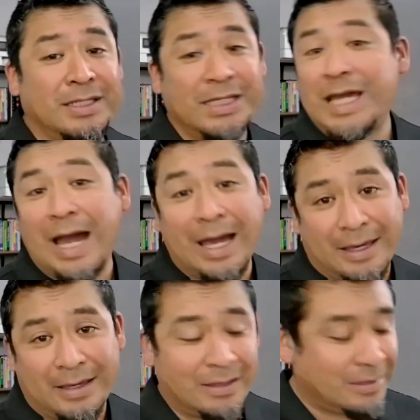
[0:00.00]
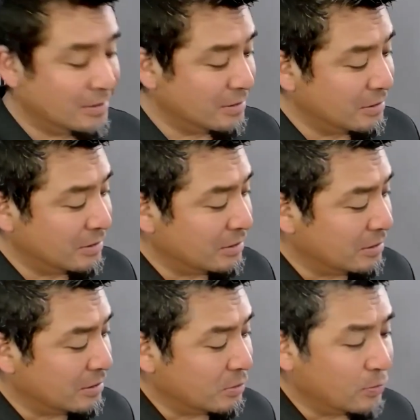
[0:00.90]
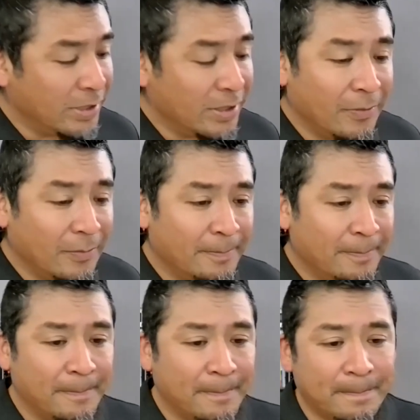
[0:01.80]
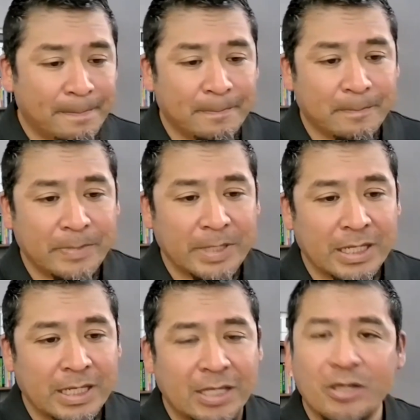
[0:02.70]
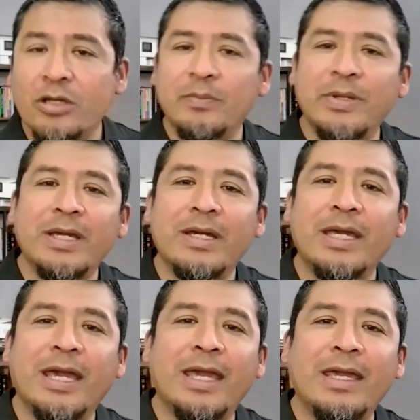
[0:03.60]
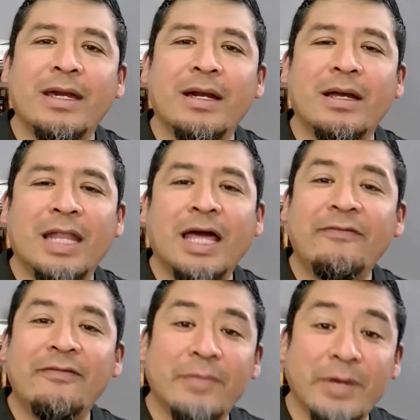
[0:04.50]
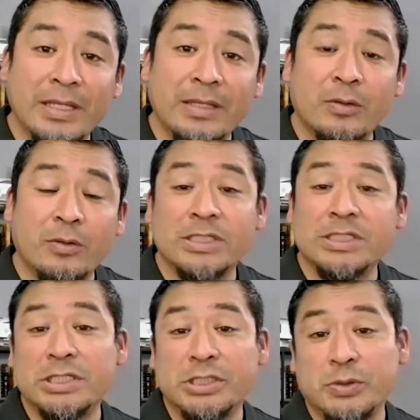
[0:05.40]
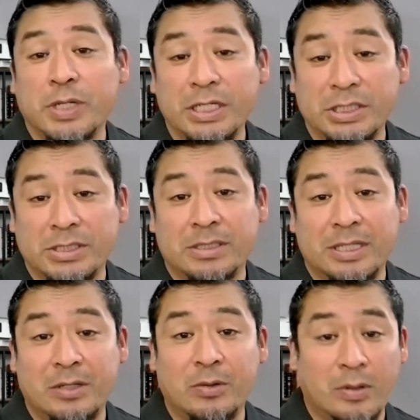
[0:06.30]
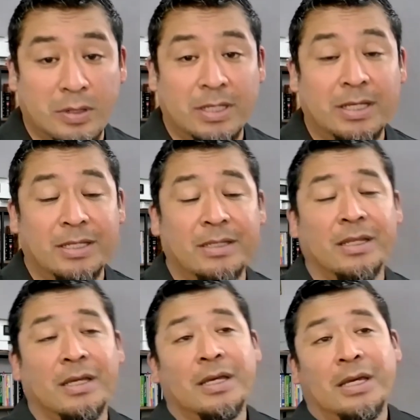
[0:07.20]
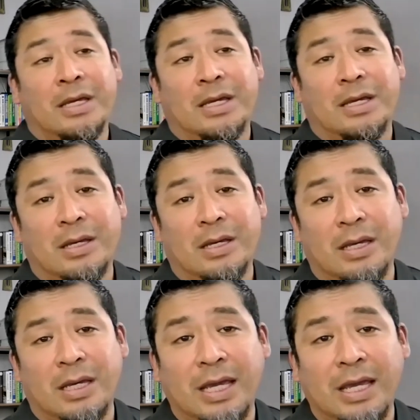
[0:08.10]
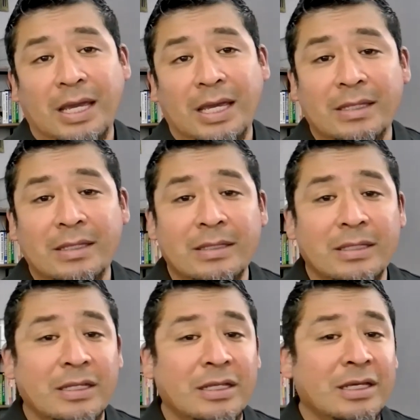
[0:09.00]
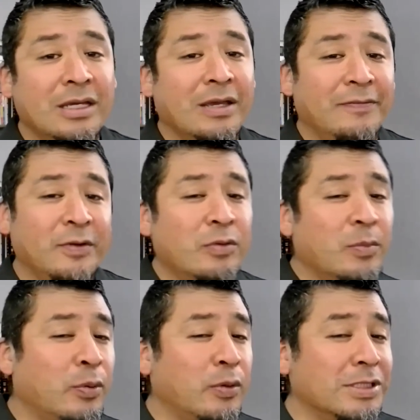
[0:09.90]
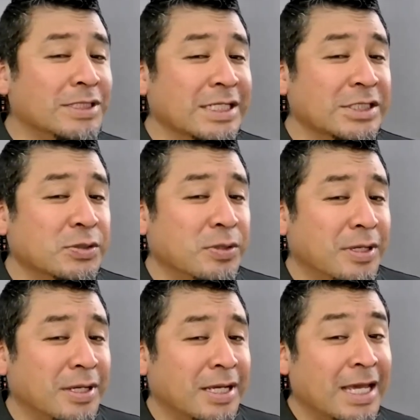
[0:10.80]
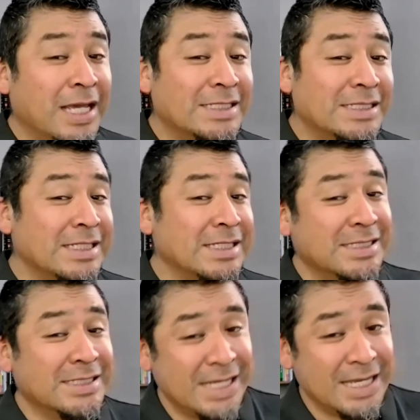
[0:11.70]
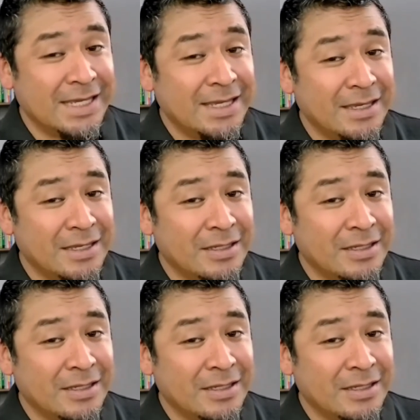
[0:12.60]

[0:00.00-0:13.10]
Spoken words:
DI, well, it could be a life event or a situation that you are in, and if your report says you're a SC,